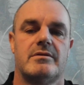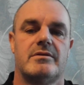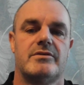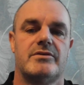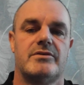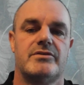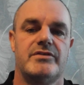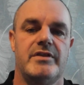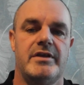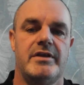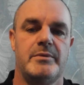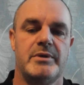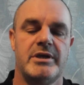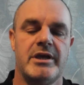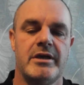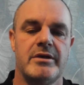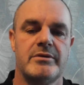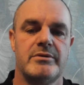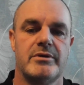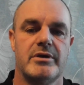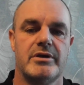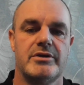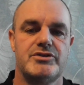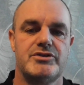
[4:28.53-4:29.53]
So there we
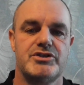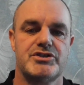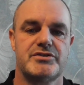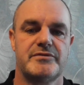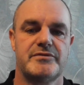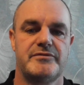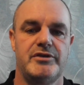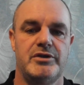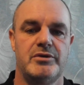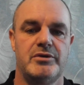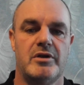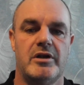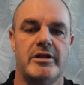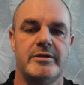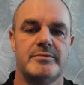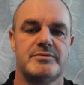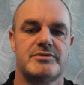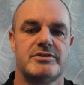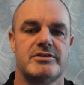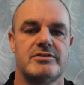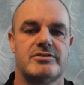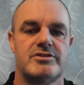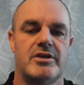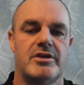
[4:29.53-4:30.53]
go, just a few clips
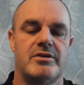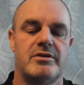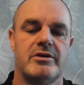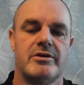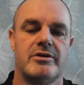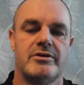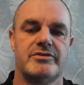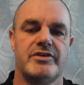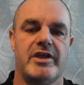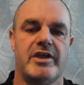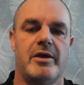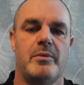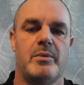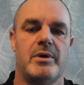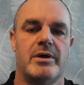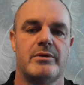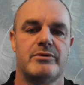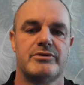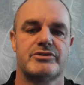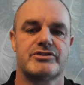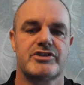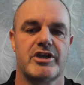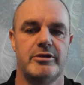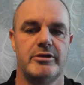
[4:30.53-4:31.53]
to show you guys how well
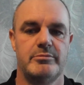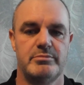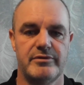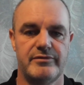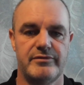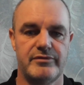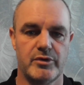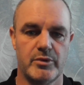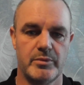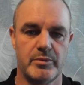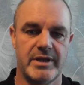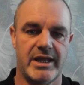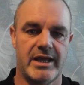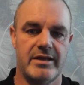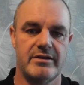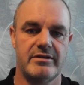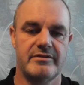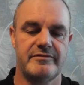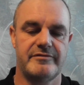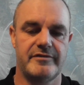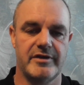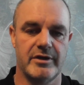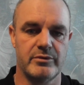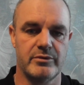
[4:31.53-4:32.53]
the scope performed out in the
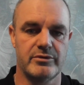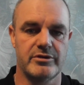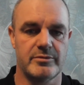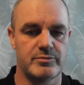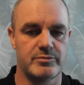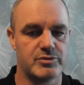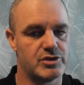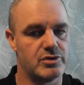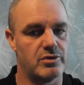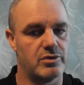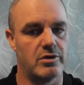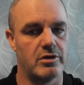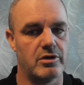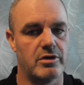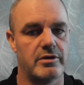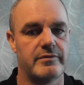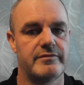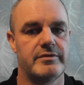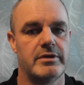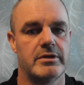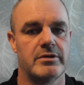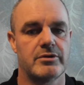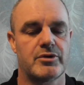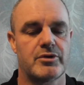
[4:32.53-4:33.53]
field, and I'm sure a lot
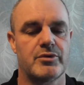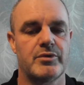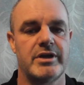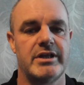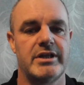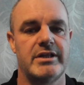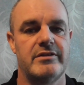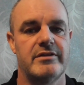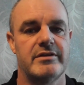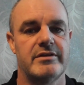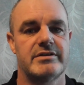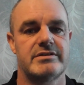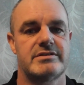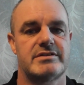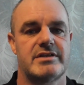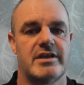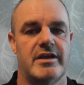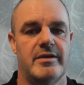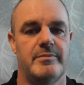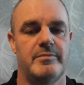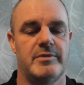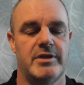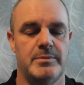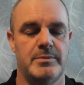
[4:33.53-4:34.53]
of you agree that
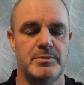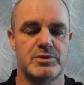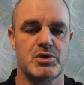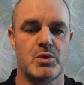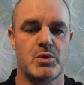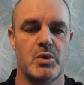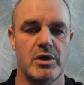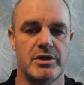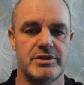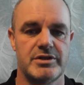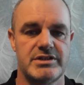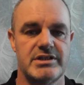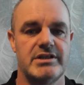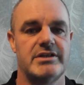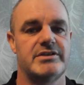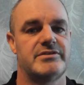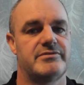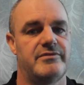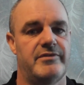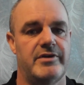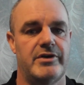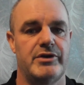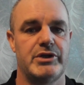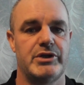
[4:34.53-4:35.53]
the image quality is
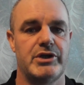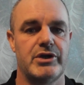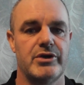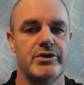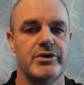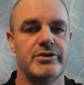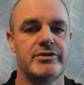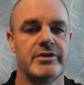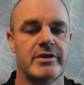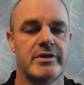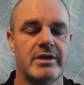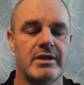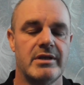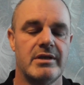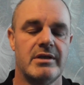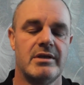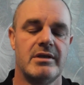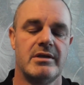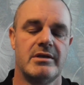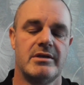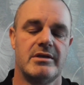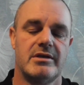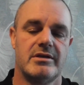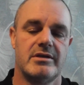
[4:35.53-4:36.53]
very good.
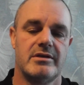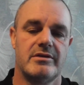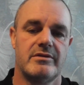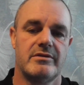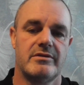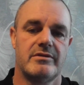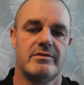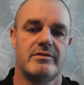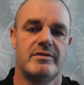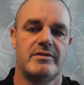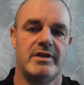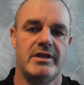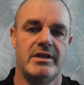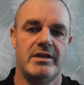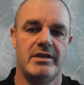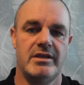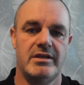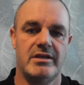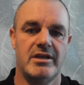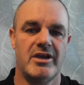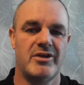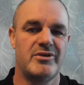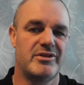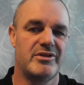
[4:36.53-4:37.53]

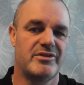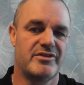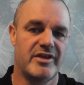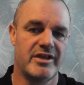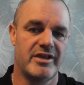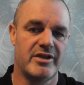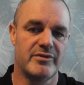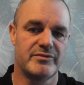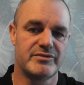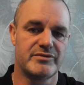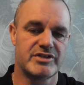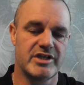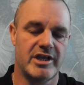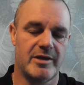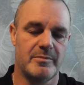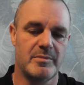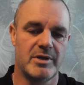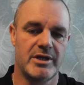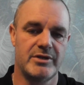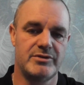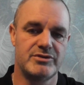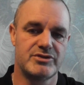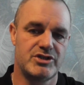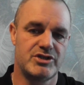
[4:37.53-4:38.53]
The only thing, obviously,
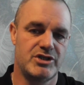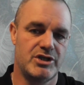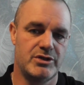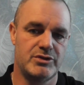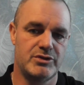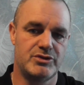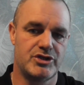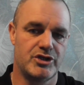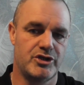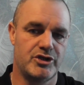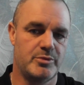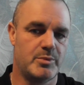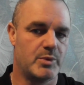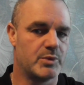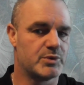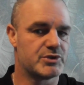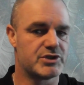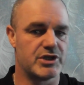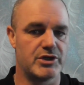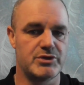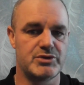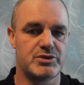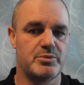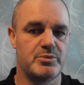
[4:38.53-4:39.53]
uploading to YouTube or
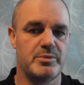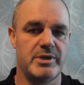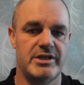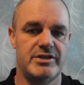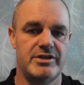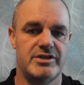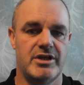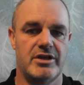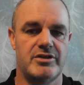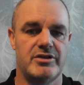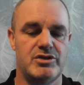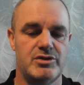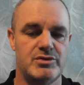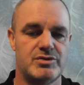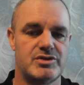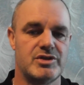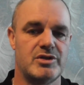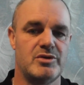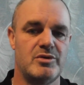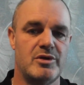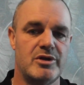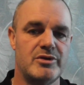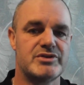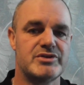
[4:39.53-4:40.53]
social media, you
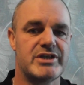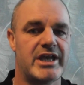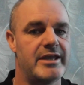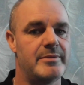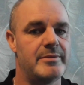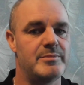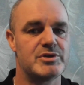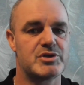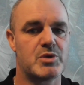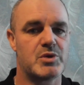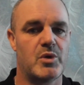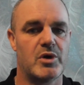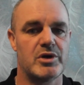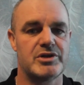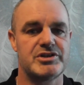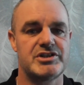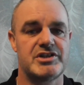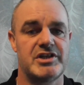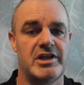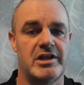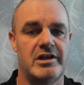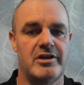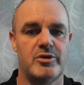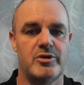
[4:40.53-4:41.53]
do lose that image
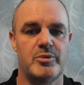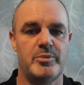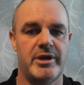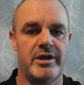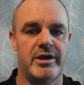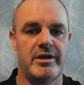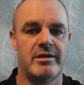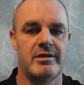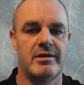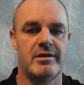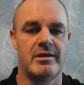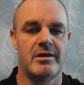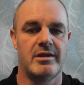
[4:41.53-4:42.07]
quality a little bit,